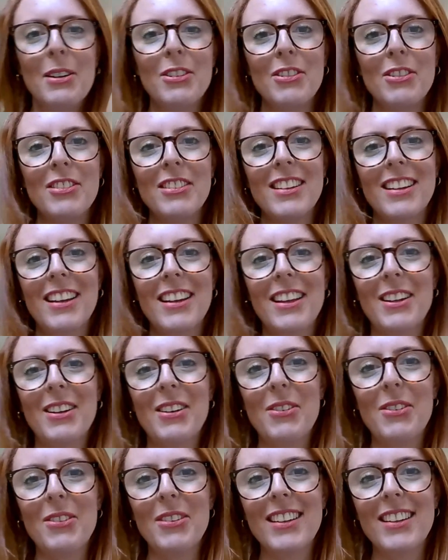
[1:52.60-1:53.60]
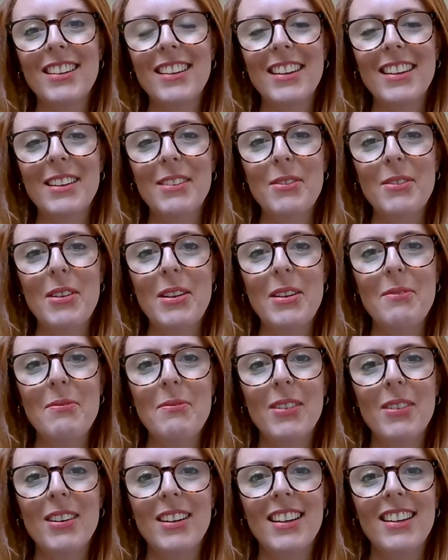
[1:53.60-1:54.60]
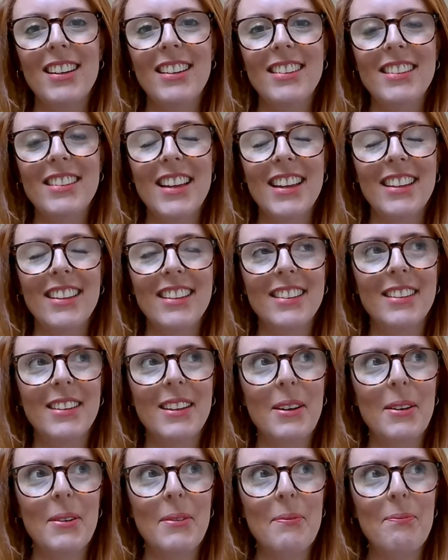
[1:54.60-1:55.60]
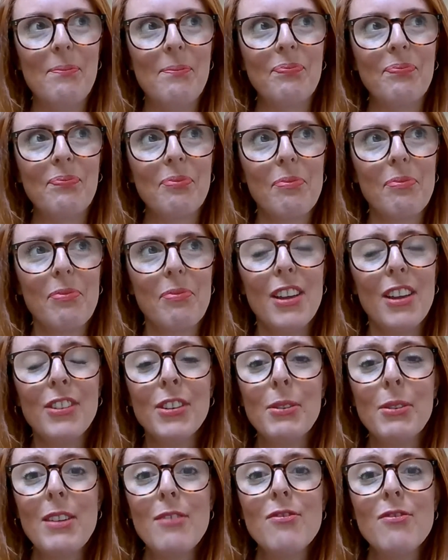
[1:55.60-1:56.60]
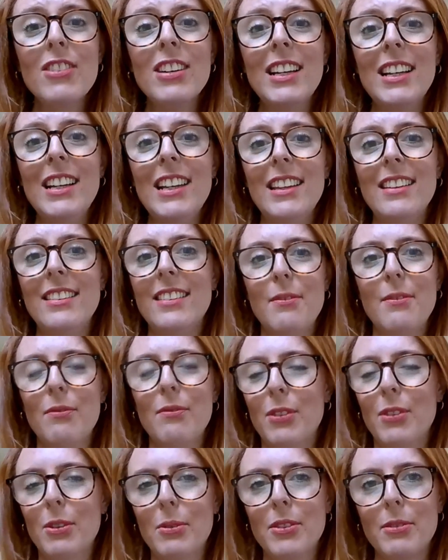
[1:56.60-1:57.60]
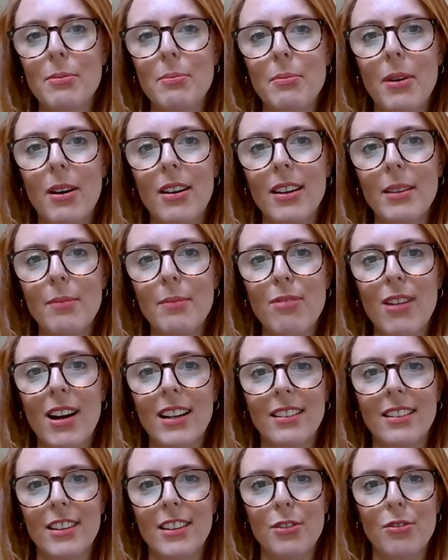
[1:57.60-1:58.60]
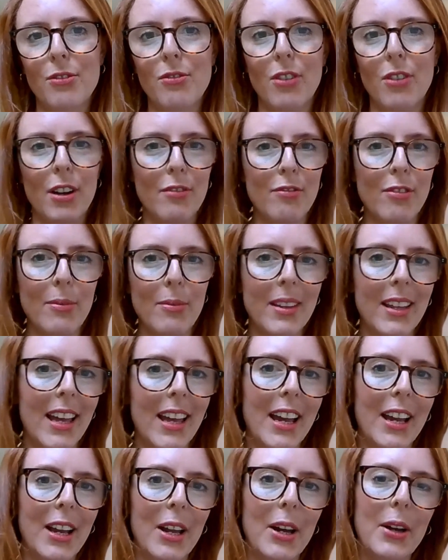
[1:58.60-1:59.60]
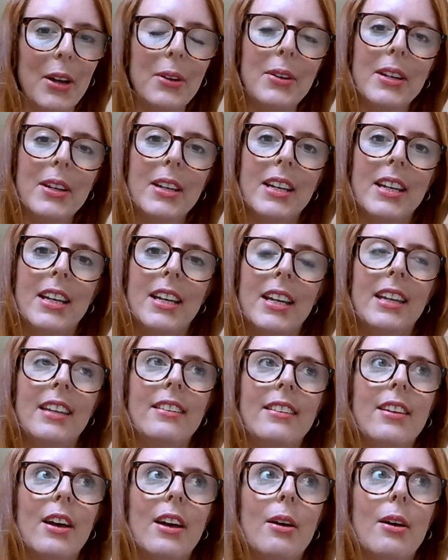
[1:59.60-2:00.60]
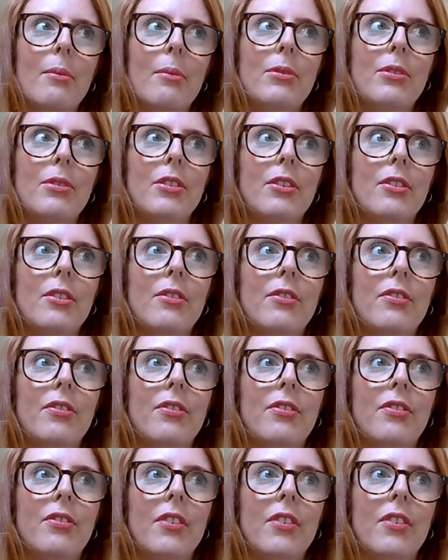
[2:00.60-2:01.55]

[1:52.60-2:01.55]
trundling along in my early days. So it really has influenced my practice right from the get-go in terms of